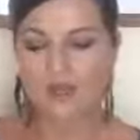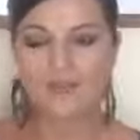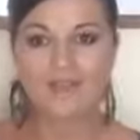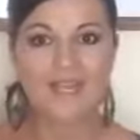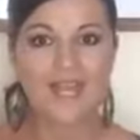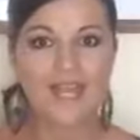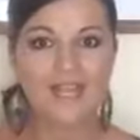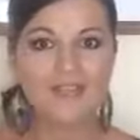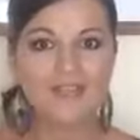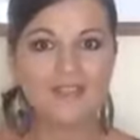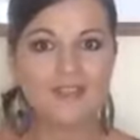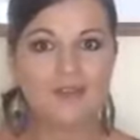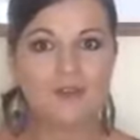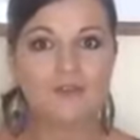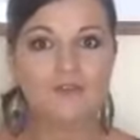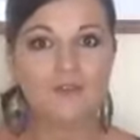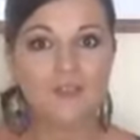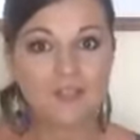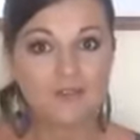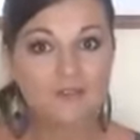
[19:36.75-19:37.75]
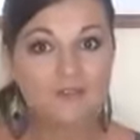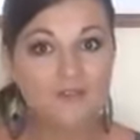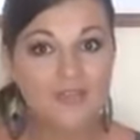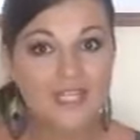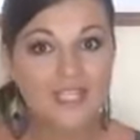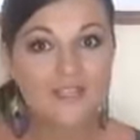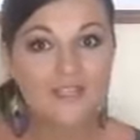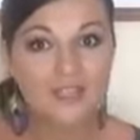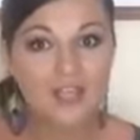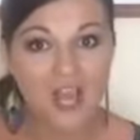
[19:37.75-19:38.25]
then feel
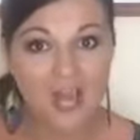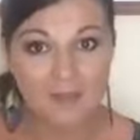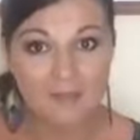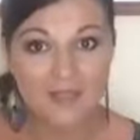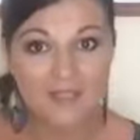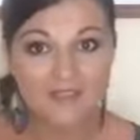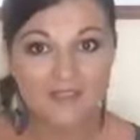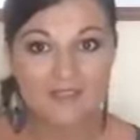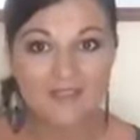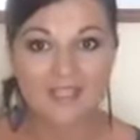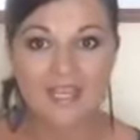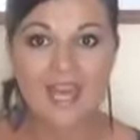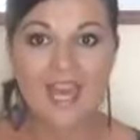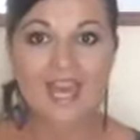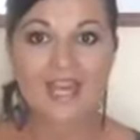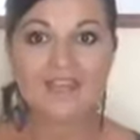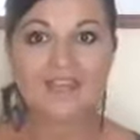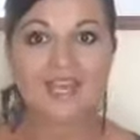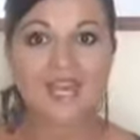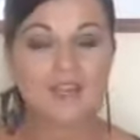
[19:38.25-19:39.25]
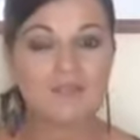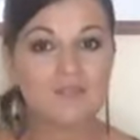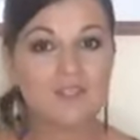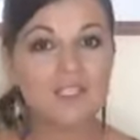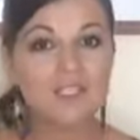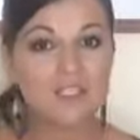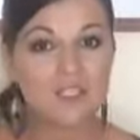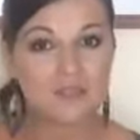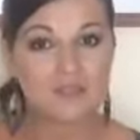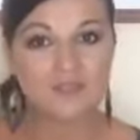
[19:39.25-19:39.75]
free to comment, and I
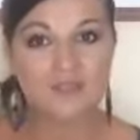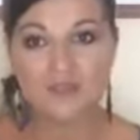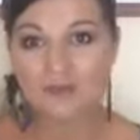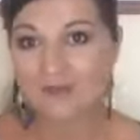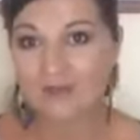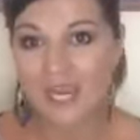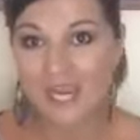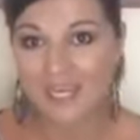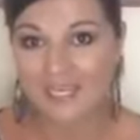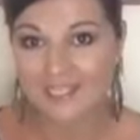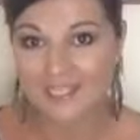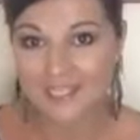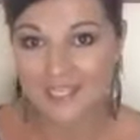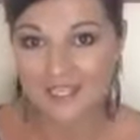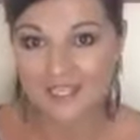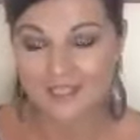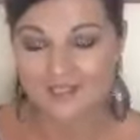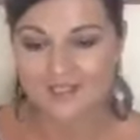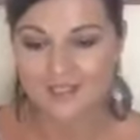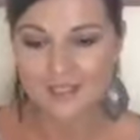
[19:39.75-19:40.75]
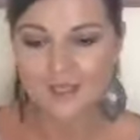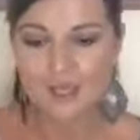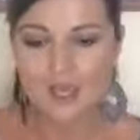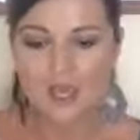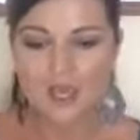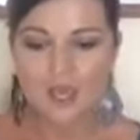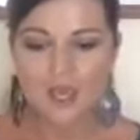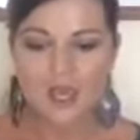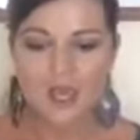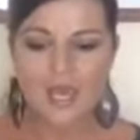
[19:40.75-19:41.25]
will use your ideas.
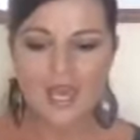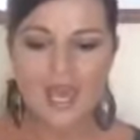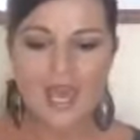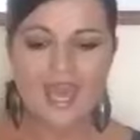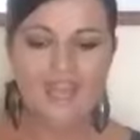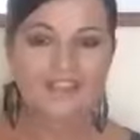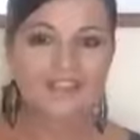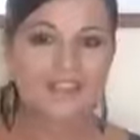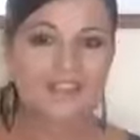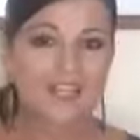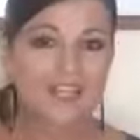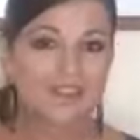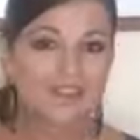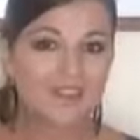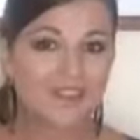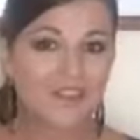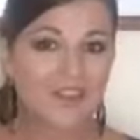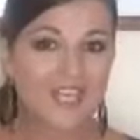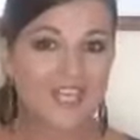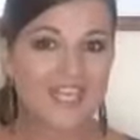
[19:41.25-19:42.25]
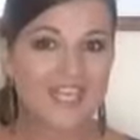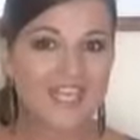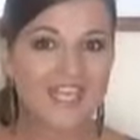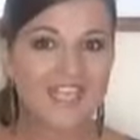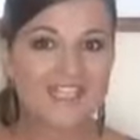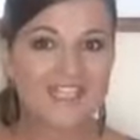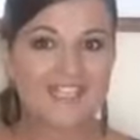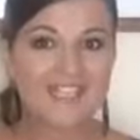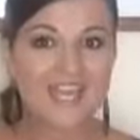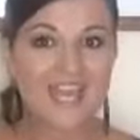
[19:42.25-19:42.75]
And another thing
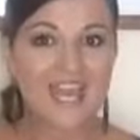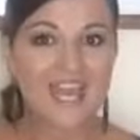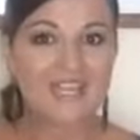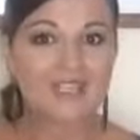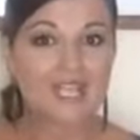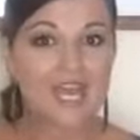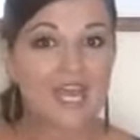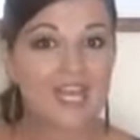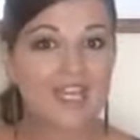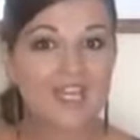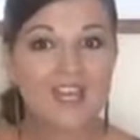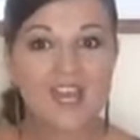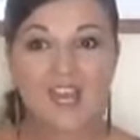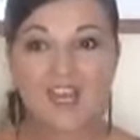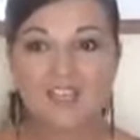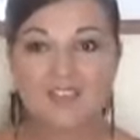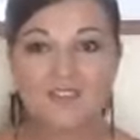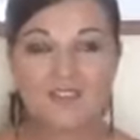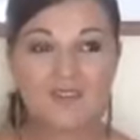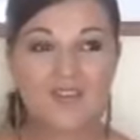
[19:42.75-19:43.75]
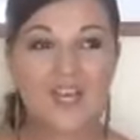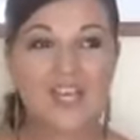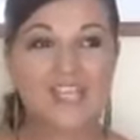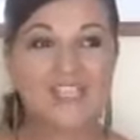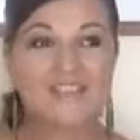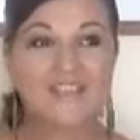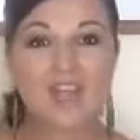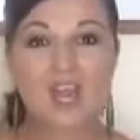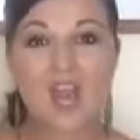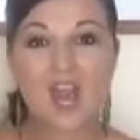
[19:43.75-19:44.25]
is that I can't
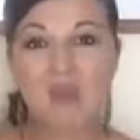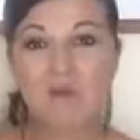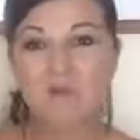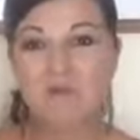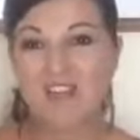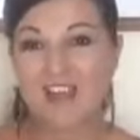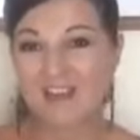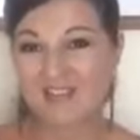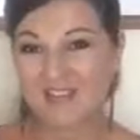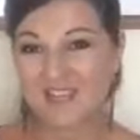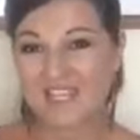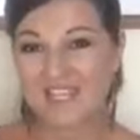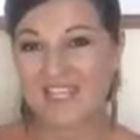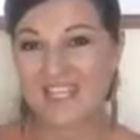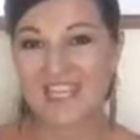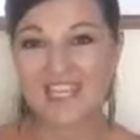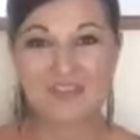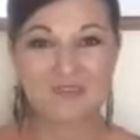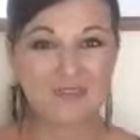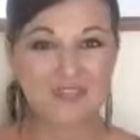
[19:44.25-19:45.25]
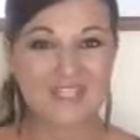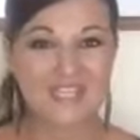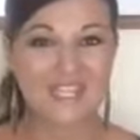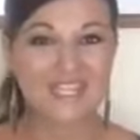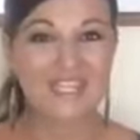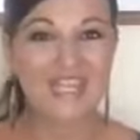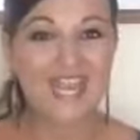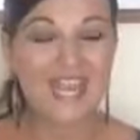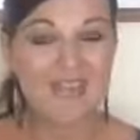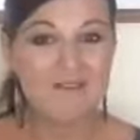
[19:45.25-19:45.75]
find a very
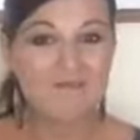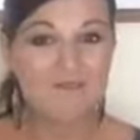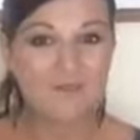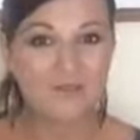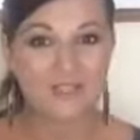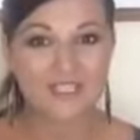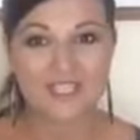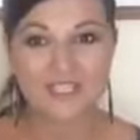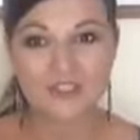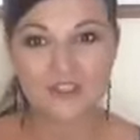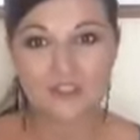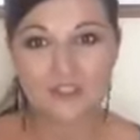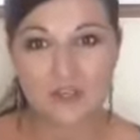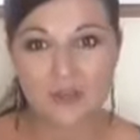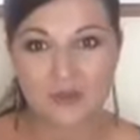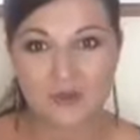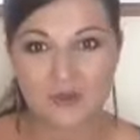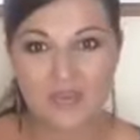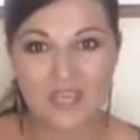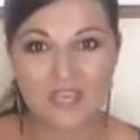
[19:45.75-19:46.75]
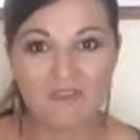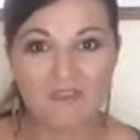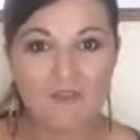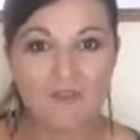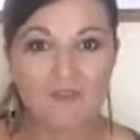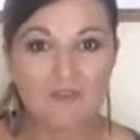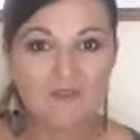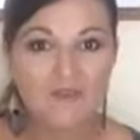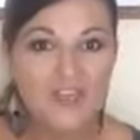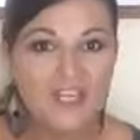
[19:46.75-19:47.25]
interesting name for this show. If
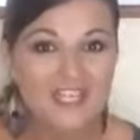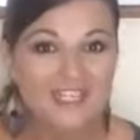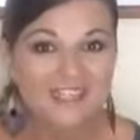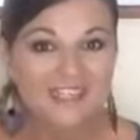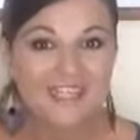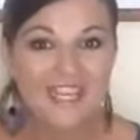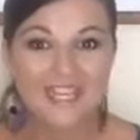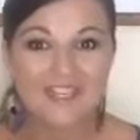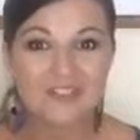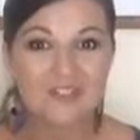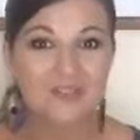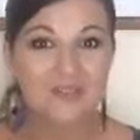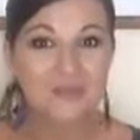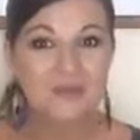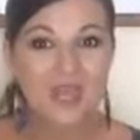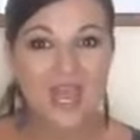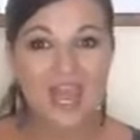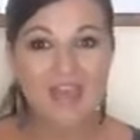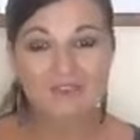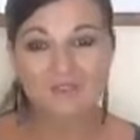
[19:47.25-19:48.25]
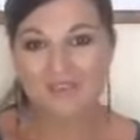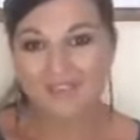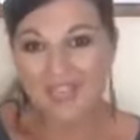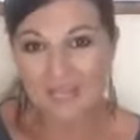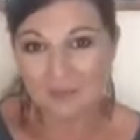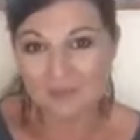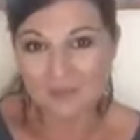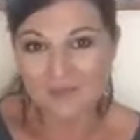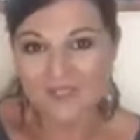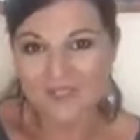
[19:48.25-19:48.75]
you feel that you have
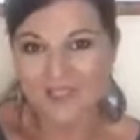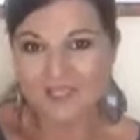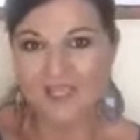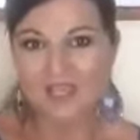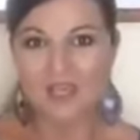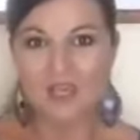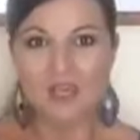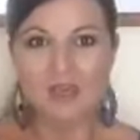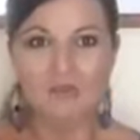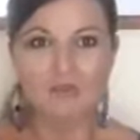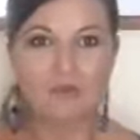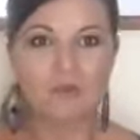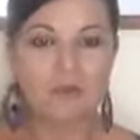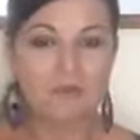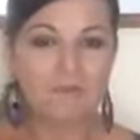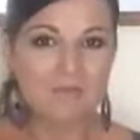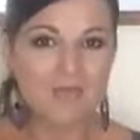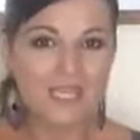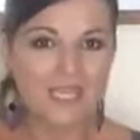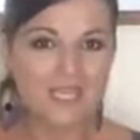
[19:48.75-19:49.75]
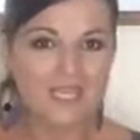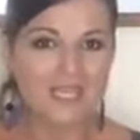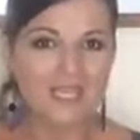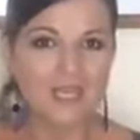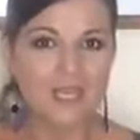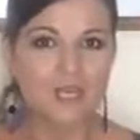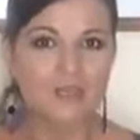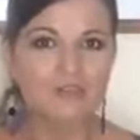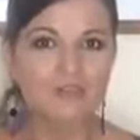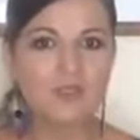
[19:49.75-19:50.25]
tips for me
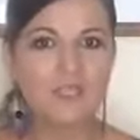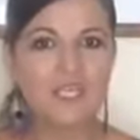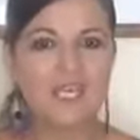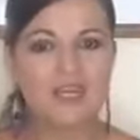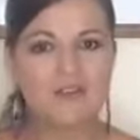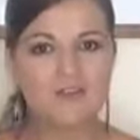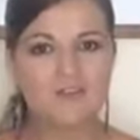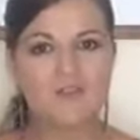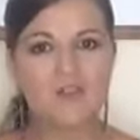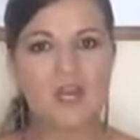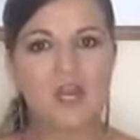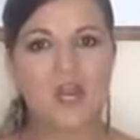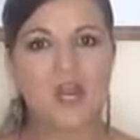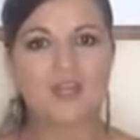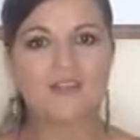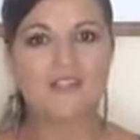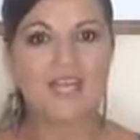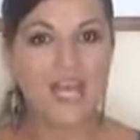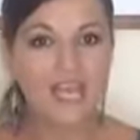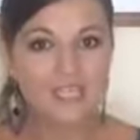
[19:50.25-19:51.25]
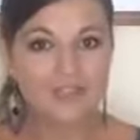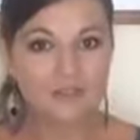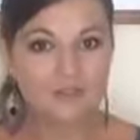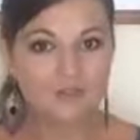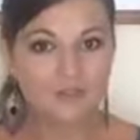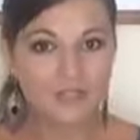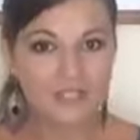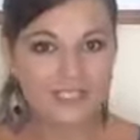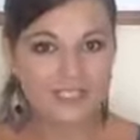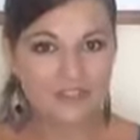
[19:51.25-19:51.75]
to give a title
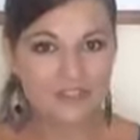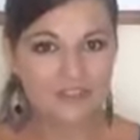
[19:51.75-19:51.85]
for this